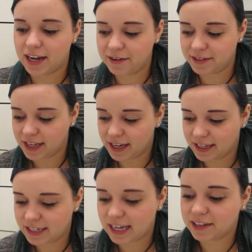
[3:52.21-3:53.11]
I was
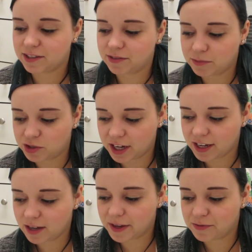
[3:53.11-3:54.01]
getting texts from
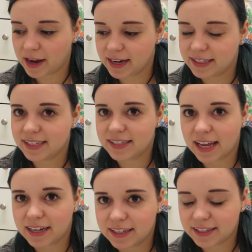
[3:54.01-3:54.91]
Jacob, and right as he
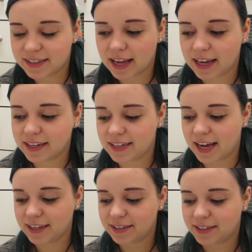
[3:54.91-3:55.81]
sent his second
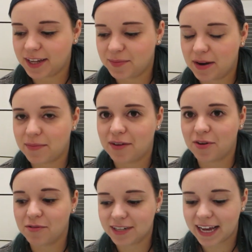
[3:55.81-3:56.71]
text, it made my
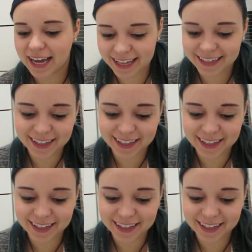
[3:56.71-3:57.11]
phone die.